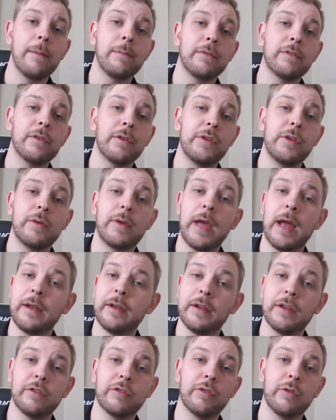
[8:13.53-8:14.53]
so you
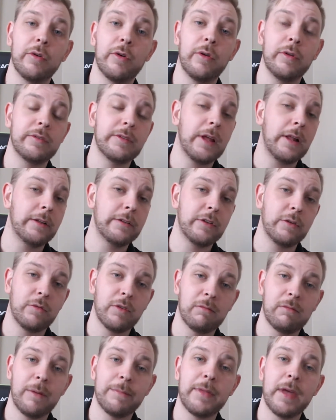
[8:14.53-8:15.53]
can tell it to
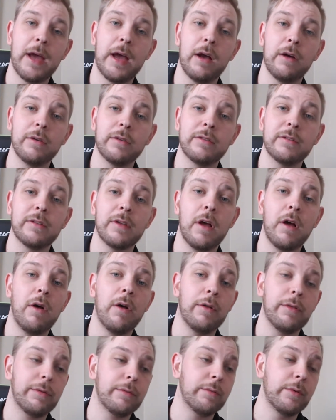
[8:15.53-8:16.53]
warm up the house
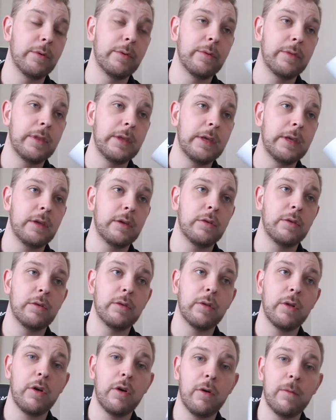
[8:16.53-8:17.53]
all through the
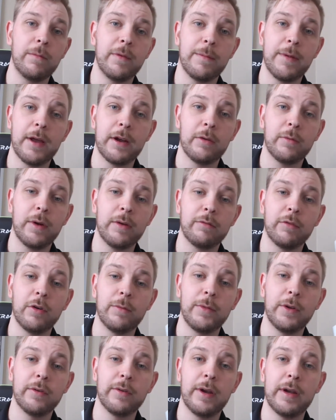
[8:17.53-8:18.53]
Google Home, no matter what
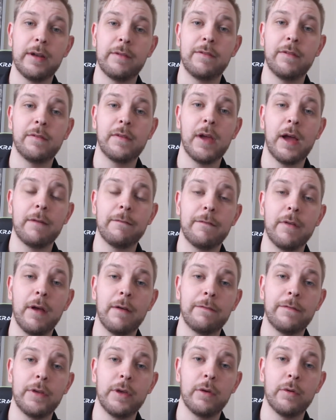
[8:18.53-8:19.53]
room you're in, if you've got
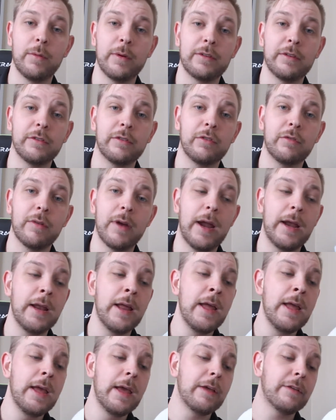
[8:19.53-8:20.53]
a few, which is great.
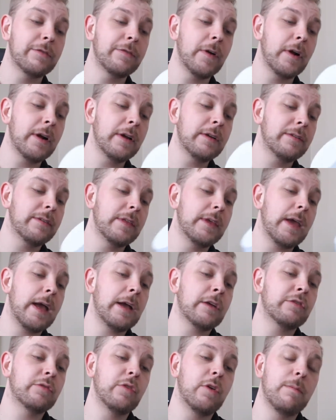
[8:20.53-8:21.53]
As far as the
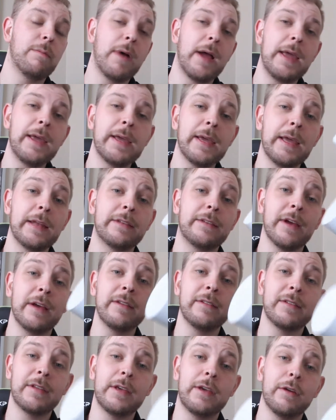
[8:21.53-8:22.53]
actual mic, it
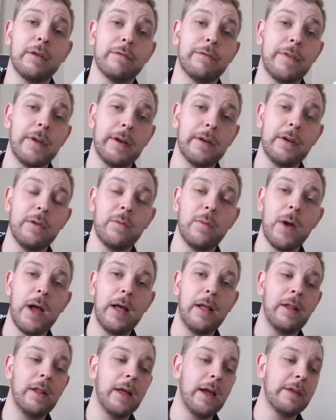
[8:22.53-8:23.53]
does hear very
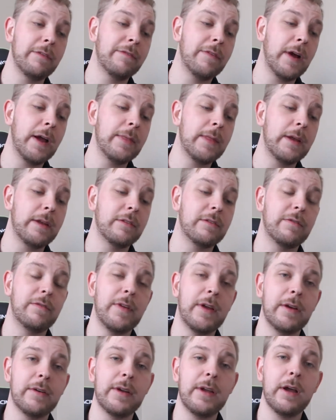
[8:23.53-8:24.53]
well. I find that it's
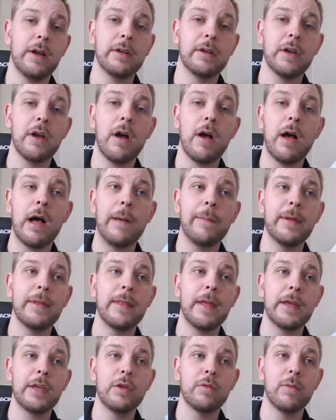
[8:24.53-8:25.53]
very
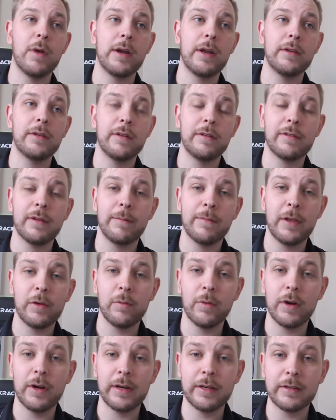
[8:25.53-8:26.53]
uncommon that you run into
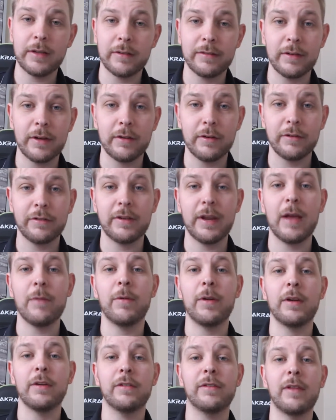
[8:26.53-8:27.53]
something where it doesn't understand
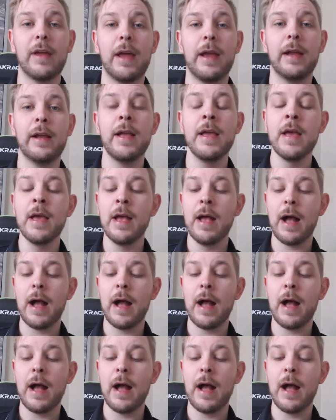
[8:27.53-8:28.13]
what you're saying.